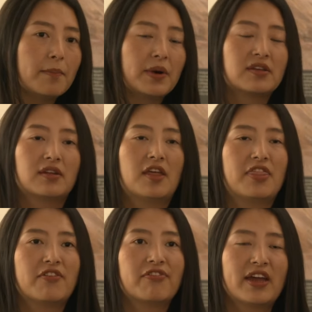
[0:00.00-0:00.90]
But
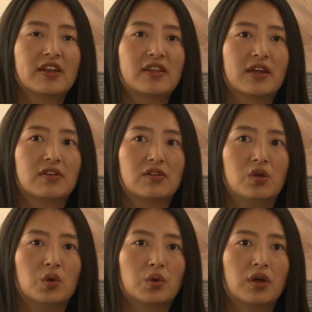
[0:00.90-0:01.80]
the fact that, you
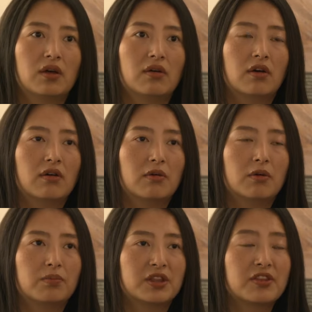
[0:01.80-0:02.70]
know, uh, uh,
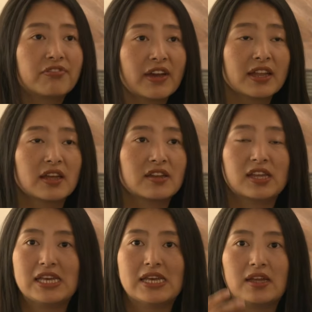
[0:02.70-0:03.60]
uh but the fact that
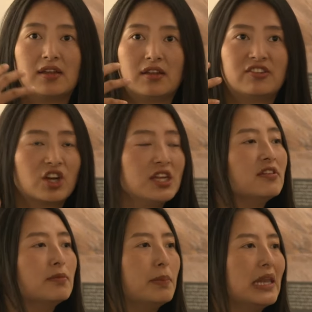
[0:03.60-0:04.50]

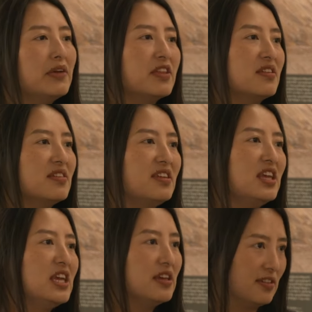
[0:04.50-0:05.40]
Chinese believe that
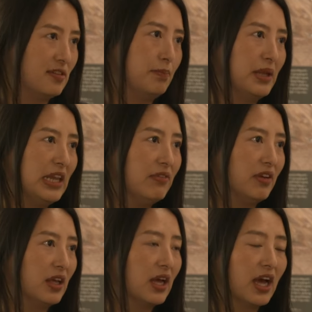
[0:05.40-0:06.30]
seeing is
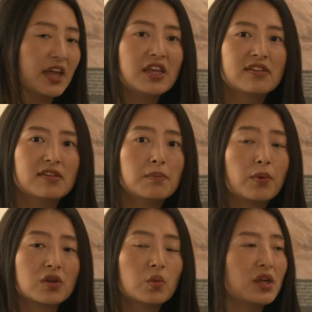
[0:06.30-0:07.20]
believing. I think it's
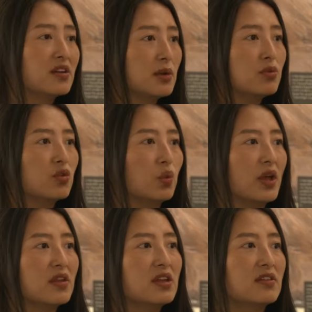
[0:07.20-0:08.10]
important when it comes to
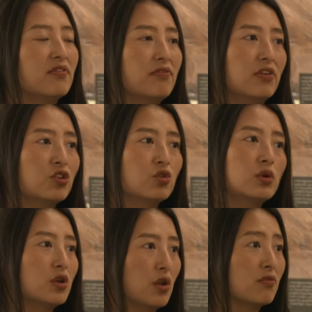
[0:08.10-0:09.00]
whether it's a virtual
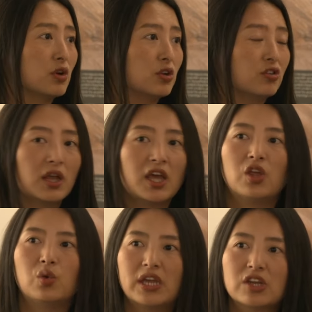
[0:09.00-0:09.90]
or non-virtual,
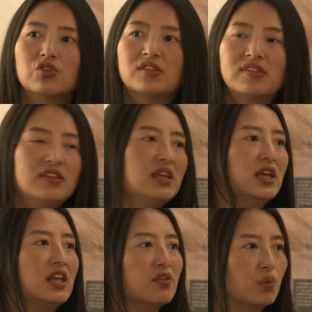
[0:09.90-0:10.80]
you get to see
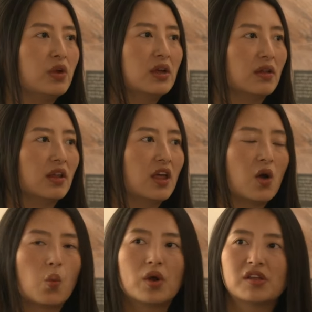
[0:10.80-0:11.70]
in real
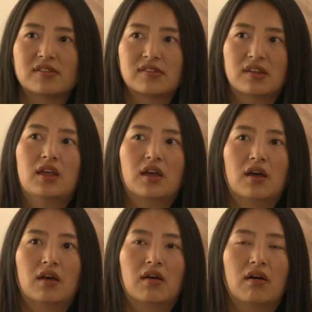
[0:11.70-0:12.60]
what is,
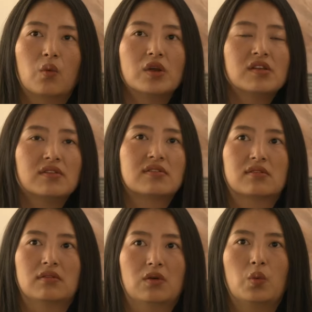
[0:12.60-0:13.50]
uh, what
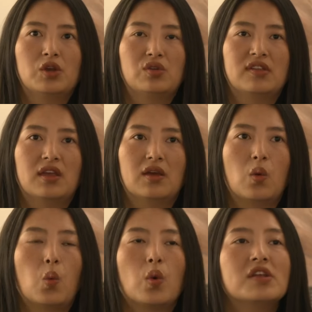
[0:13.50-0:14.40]
is what do you say,
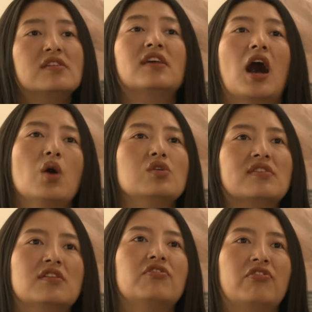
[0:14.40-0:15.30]
what does, how
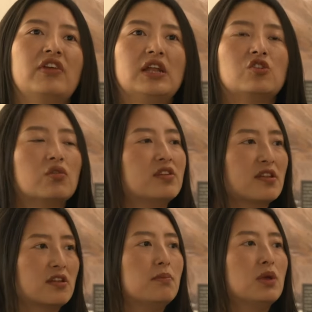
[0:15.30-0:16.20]
does it feel to
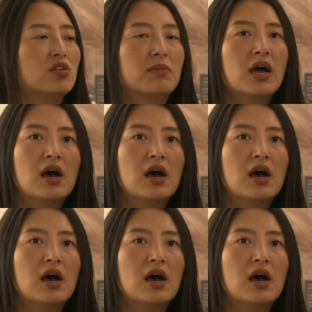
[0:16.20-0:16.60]
visit the museum?